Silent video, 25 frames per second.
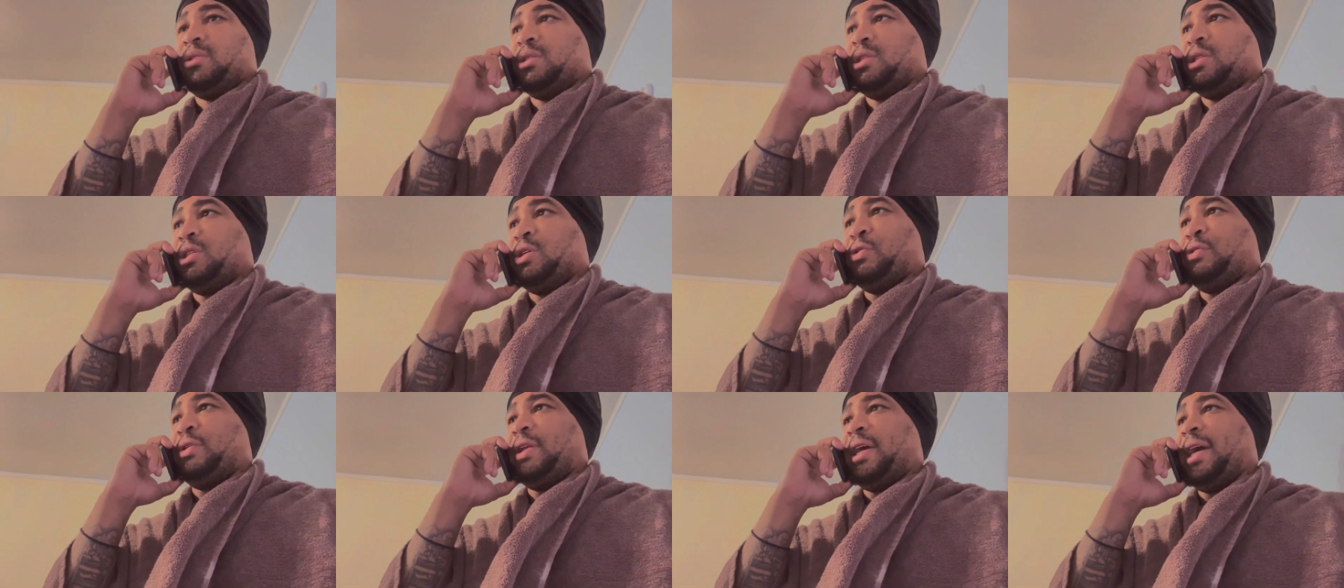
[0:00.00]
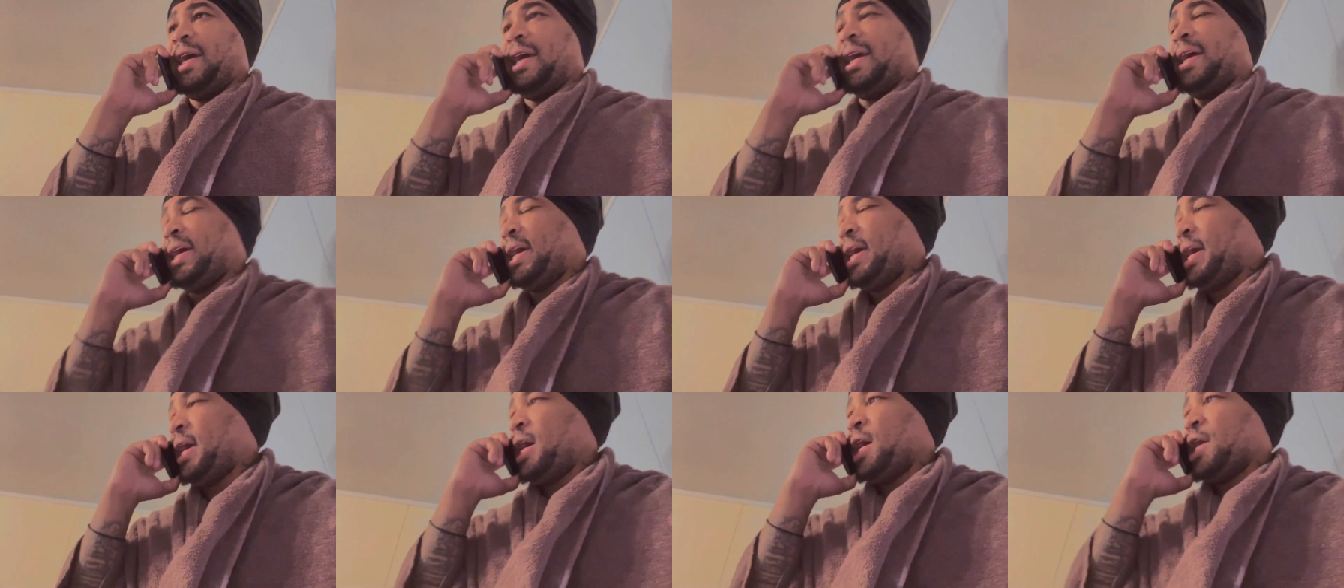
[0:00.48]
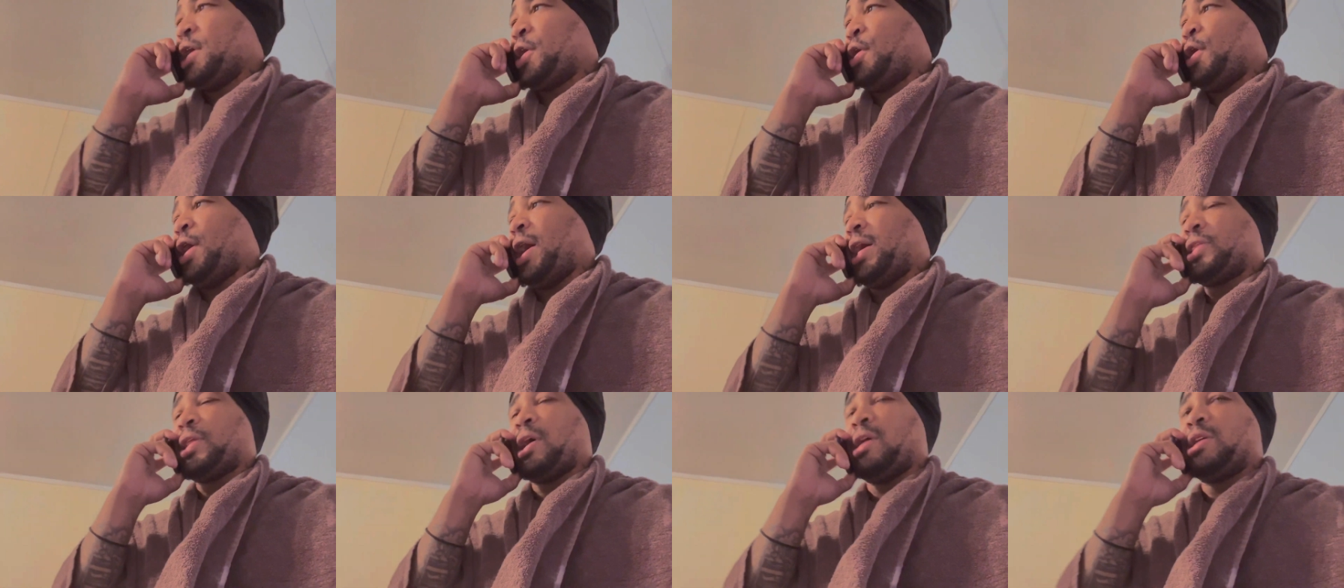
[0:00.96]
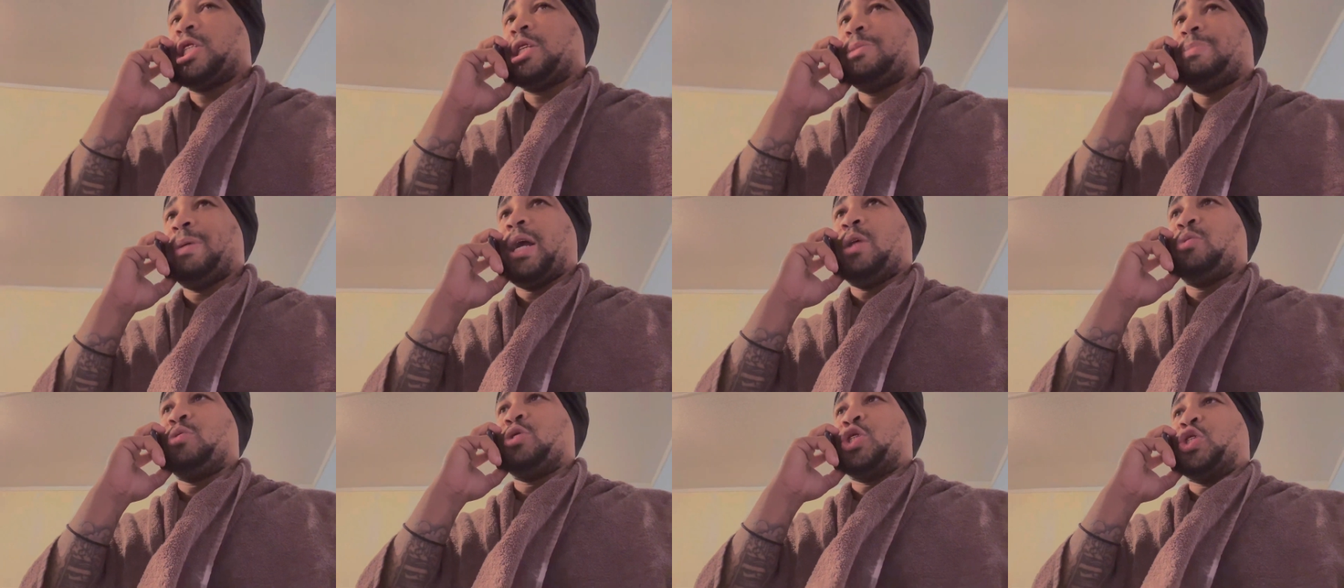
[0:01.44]
You did? Girl, I thought
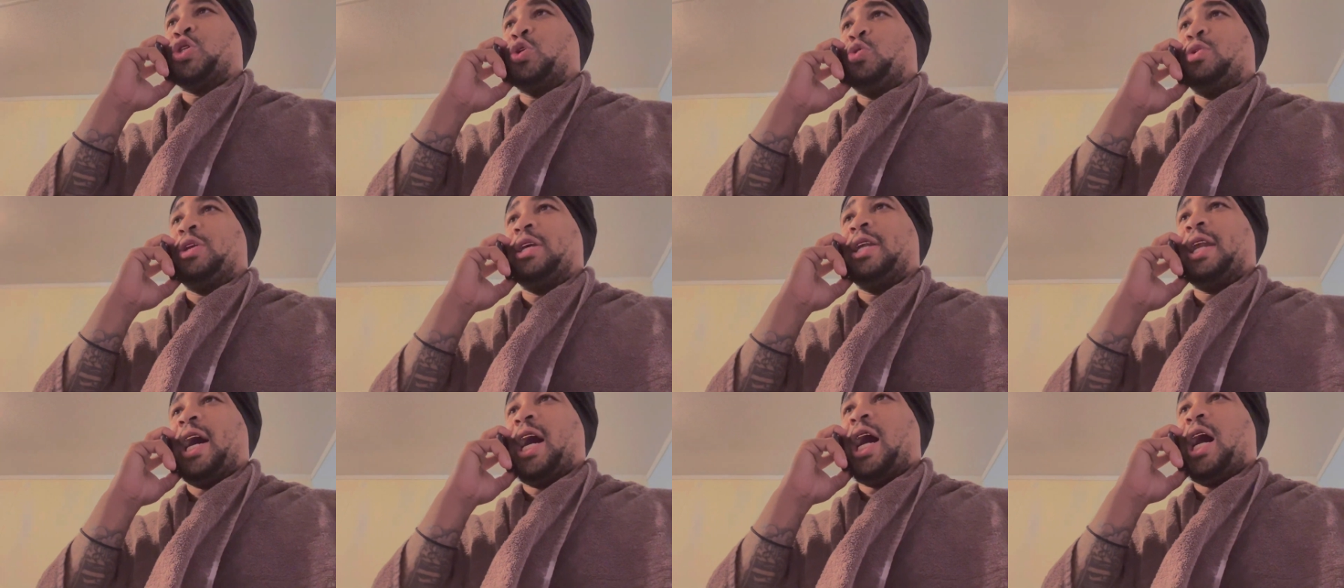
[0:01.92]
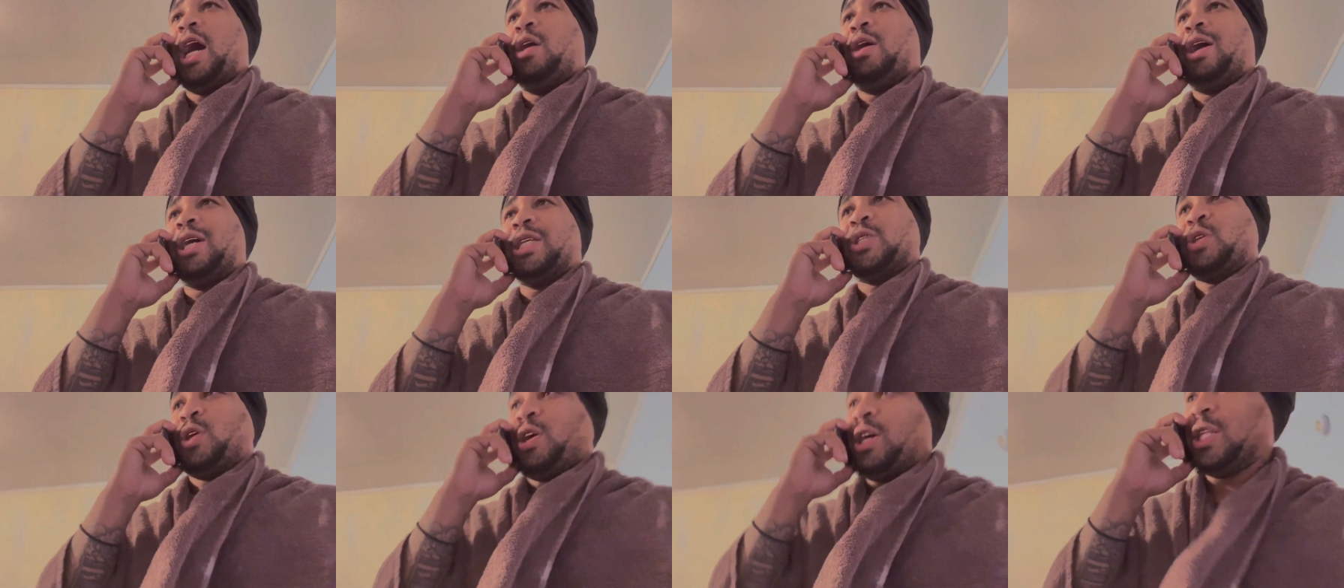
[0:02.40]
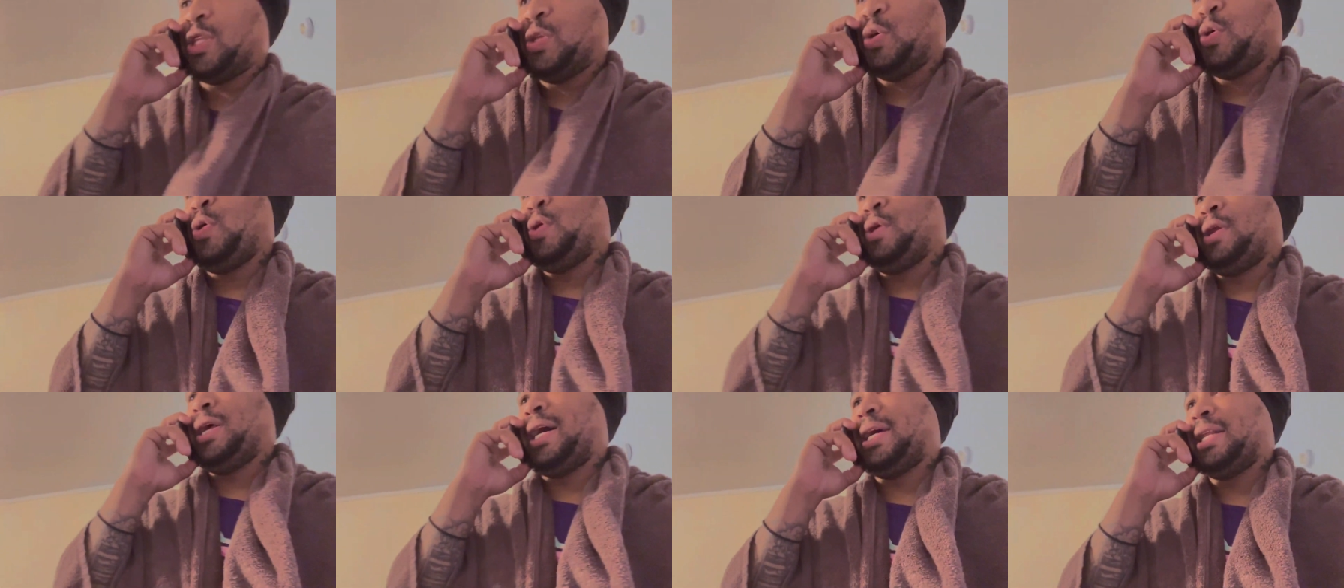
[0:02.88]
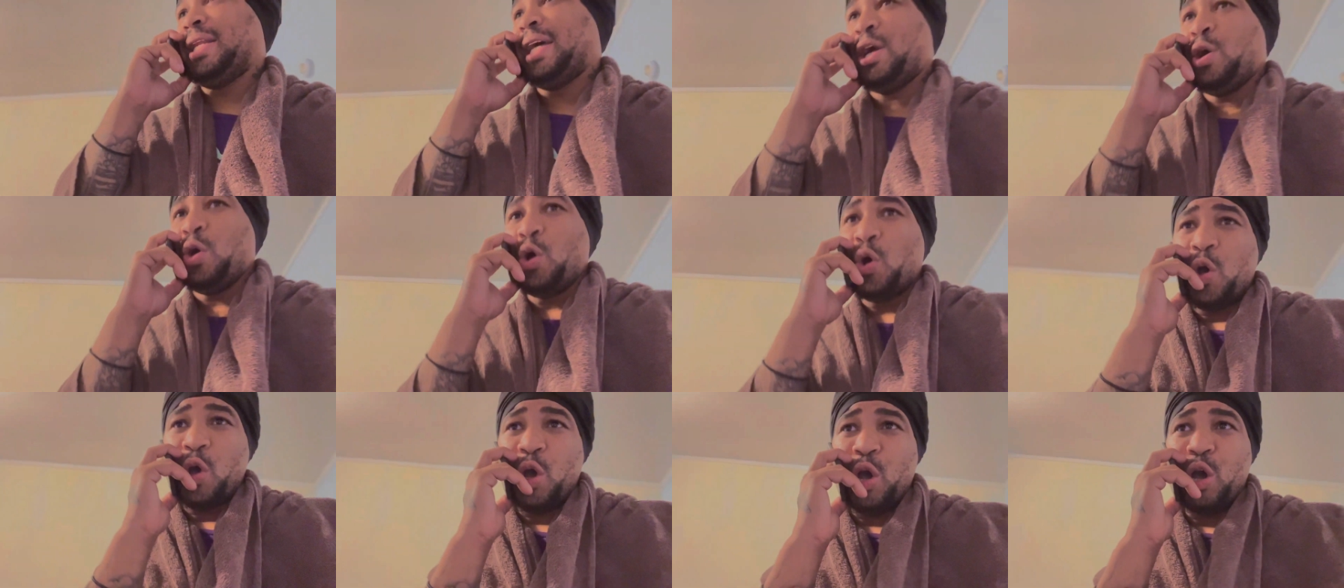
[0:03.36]
somebody was shooting in the house. I started doing that. I was
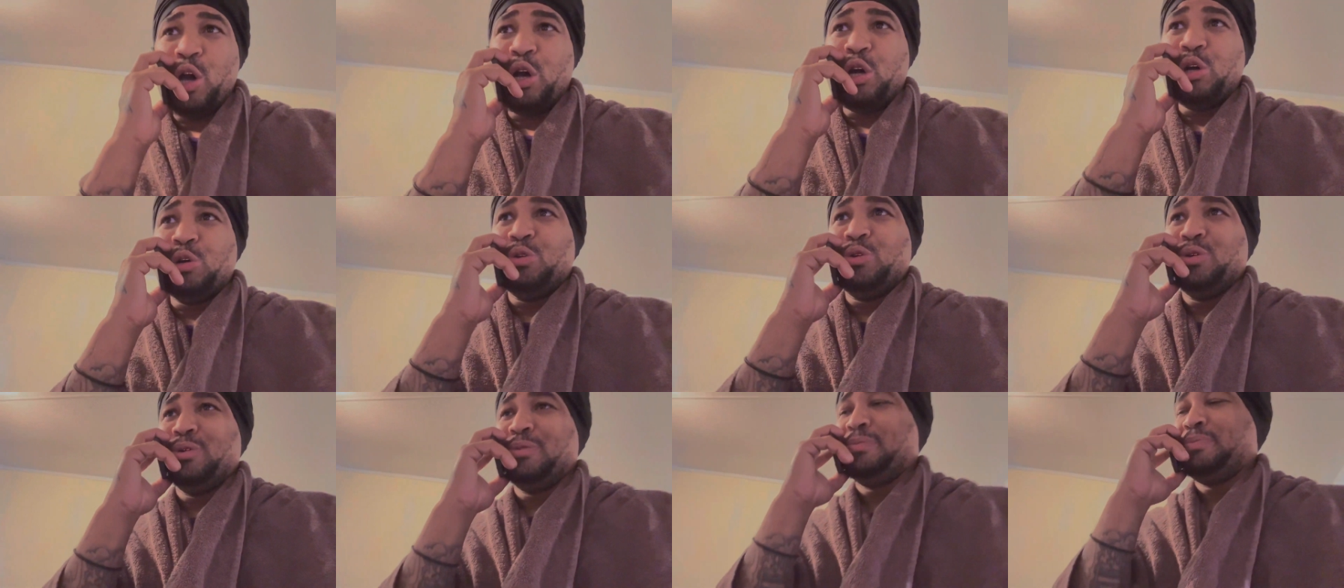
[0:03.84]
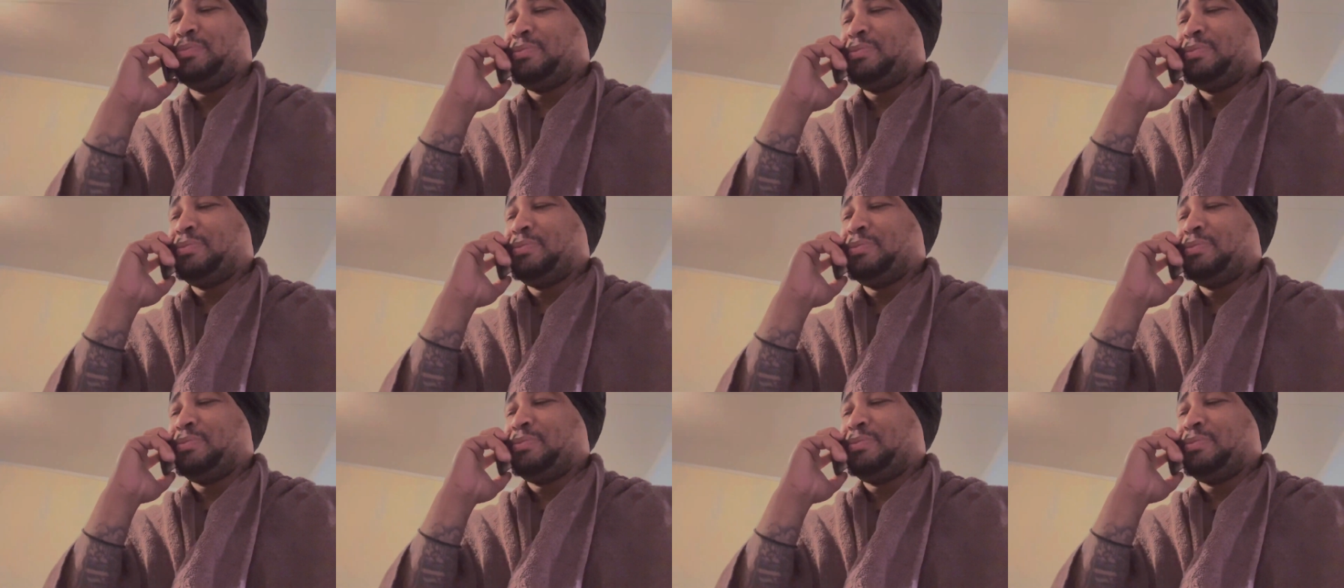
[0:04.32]
like, ooh!